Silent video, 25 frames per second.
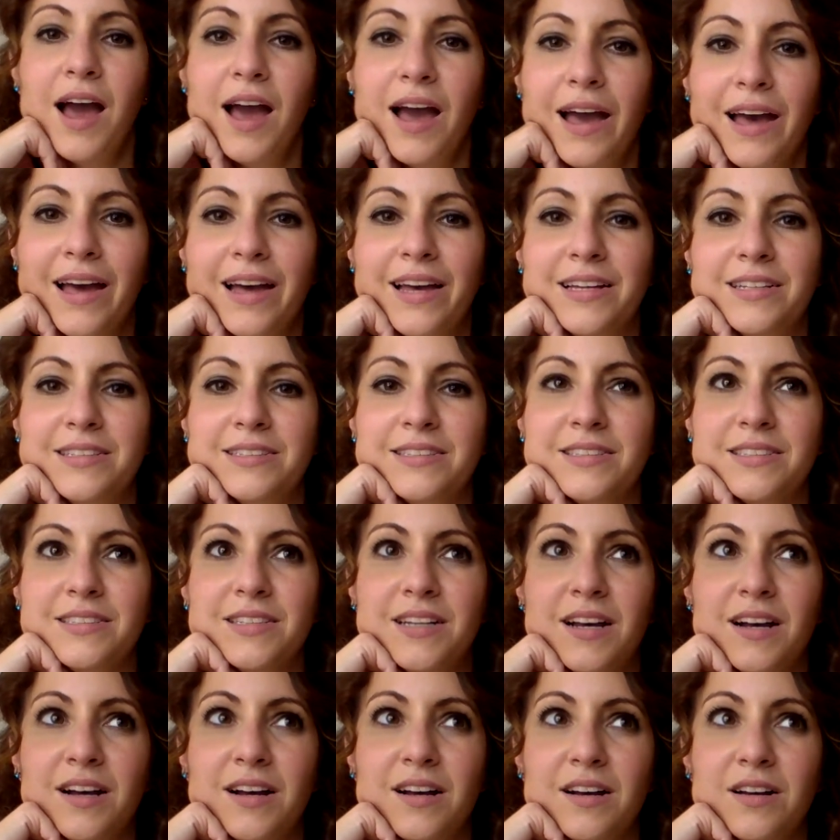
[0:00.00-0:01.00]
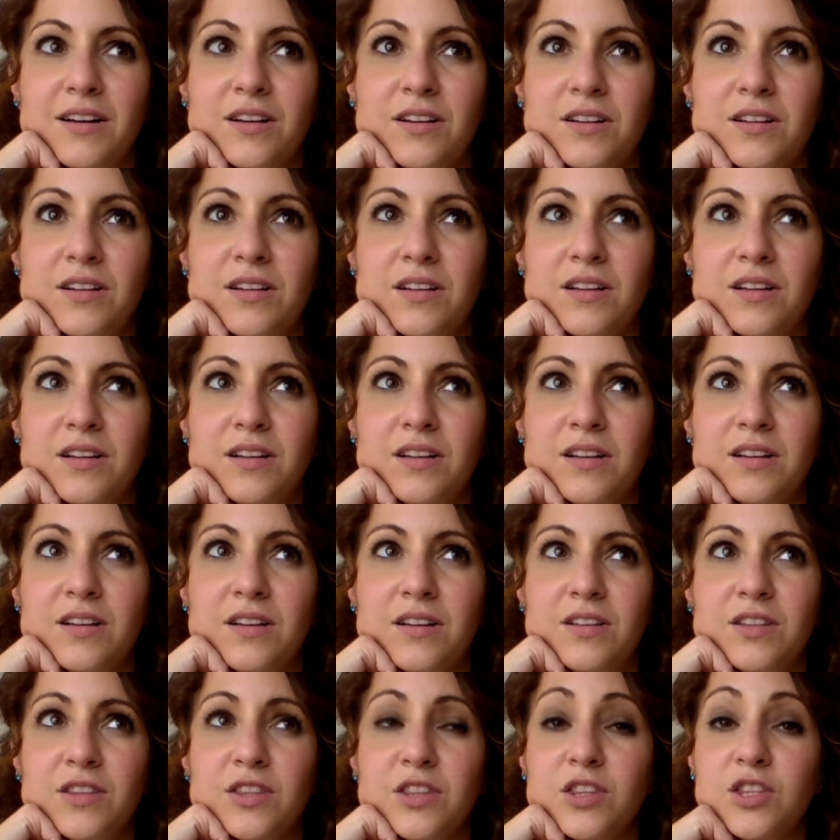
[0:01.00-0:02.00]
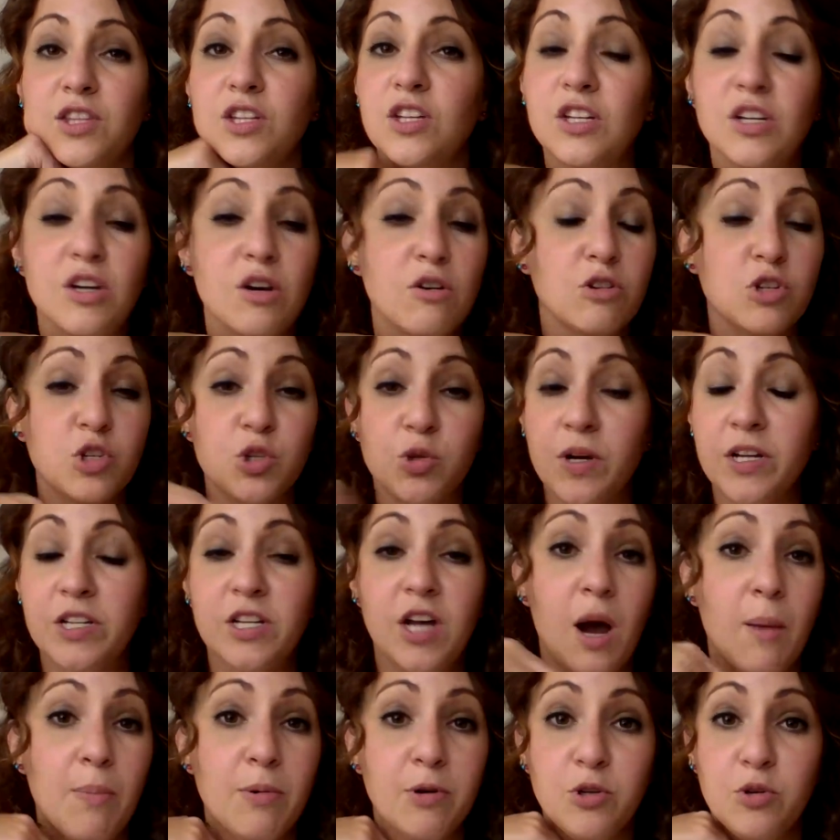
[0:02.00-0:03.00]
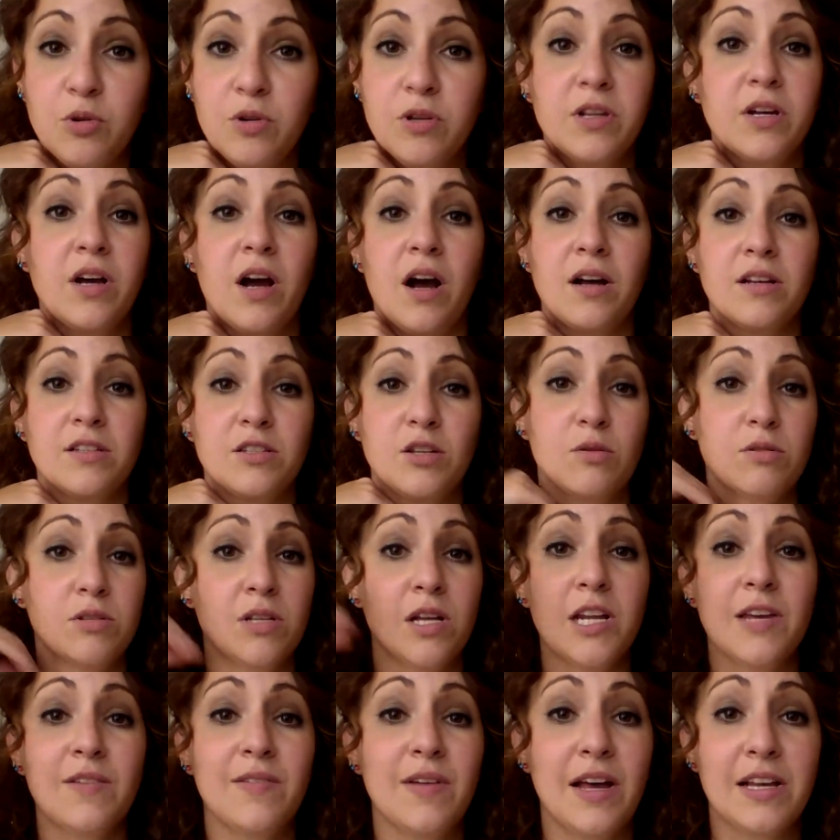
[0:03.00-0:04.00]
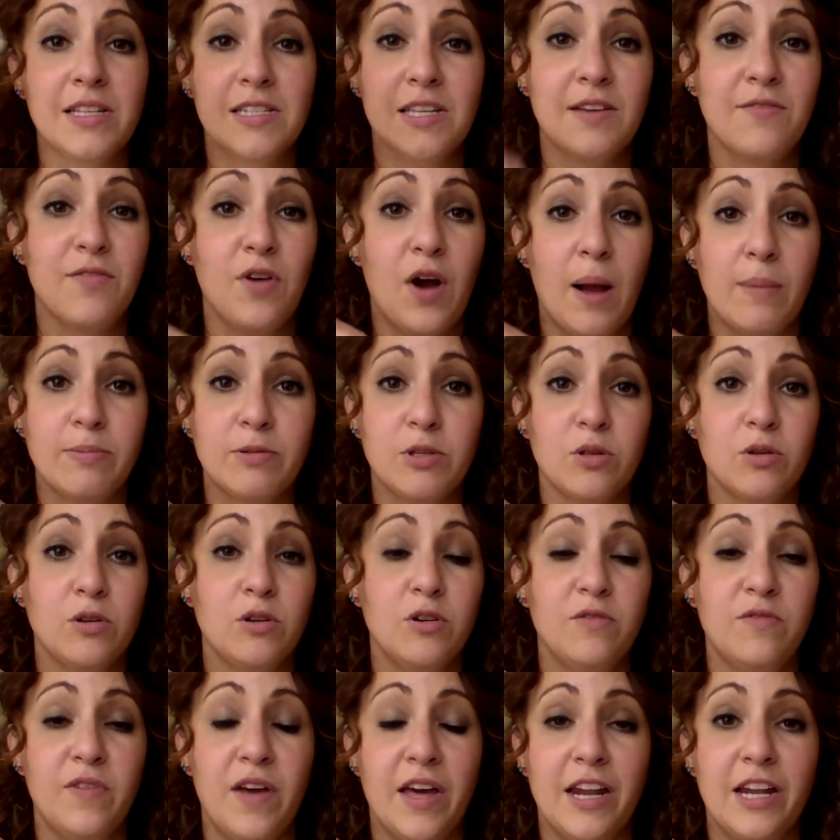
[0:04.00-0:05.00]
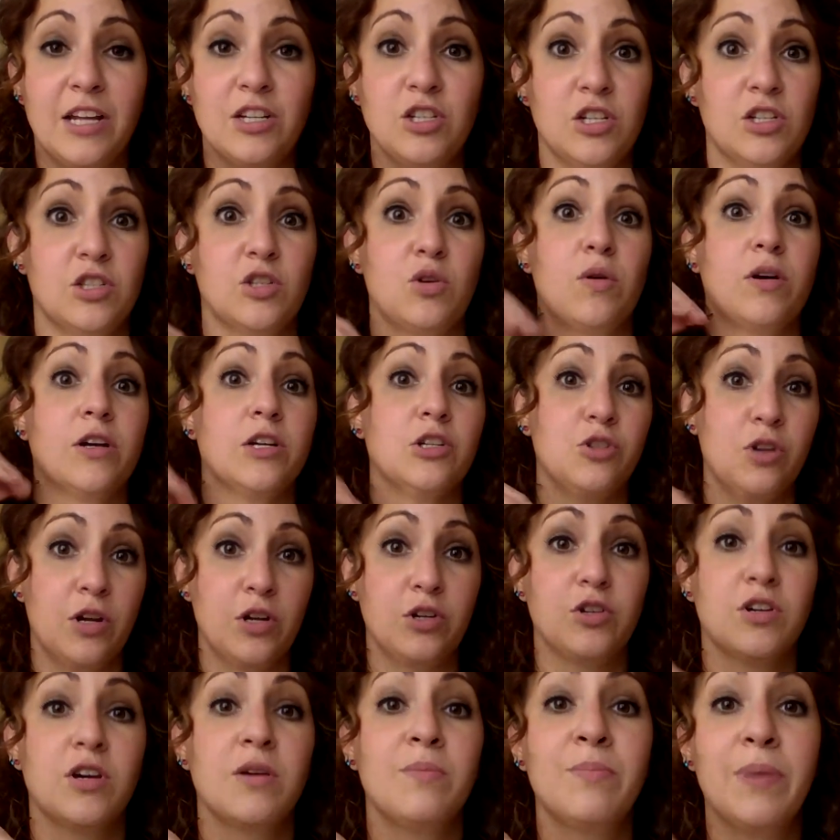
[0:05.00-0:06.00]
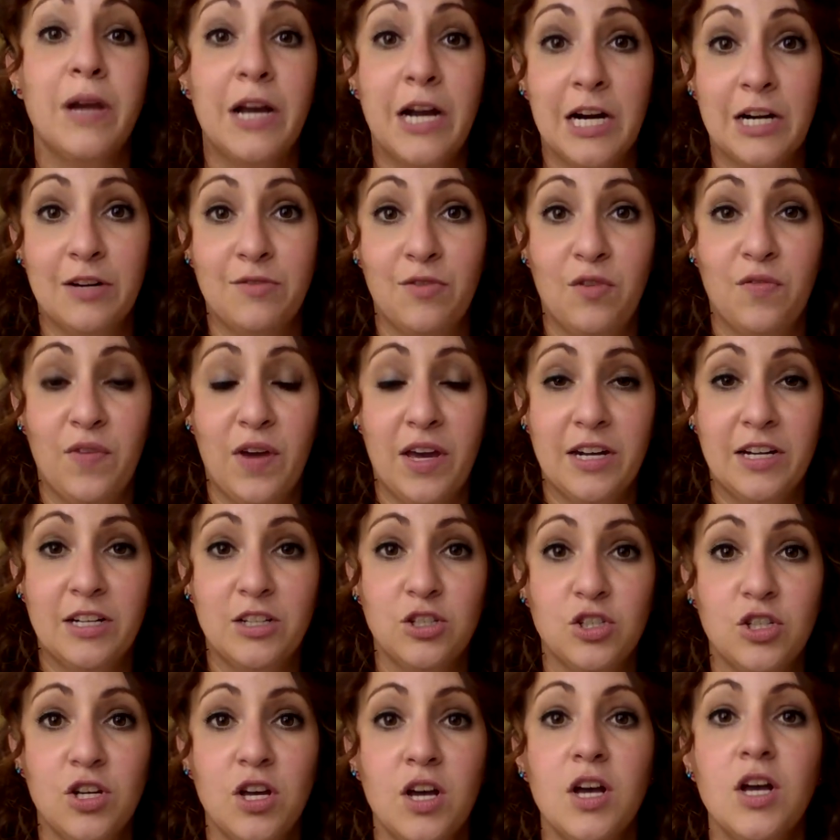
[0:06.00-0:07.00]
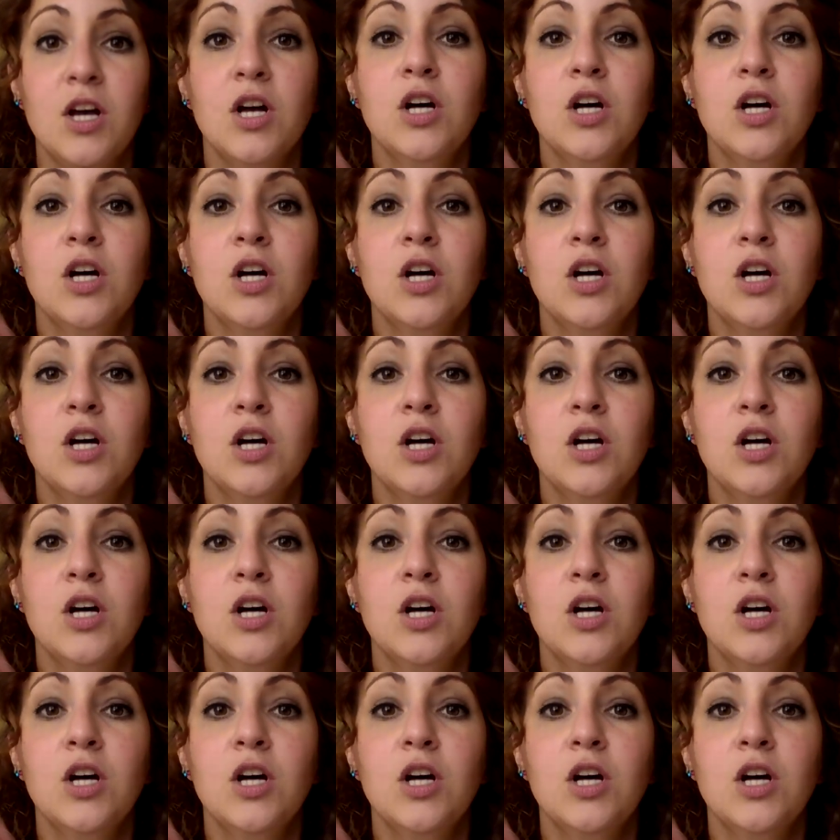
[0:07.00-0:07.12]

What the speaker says: And it goes straight to opportunity cost. So it's not even asking for absolute advantage. It's going straight to comparative advantage.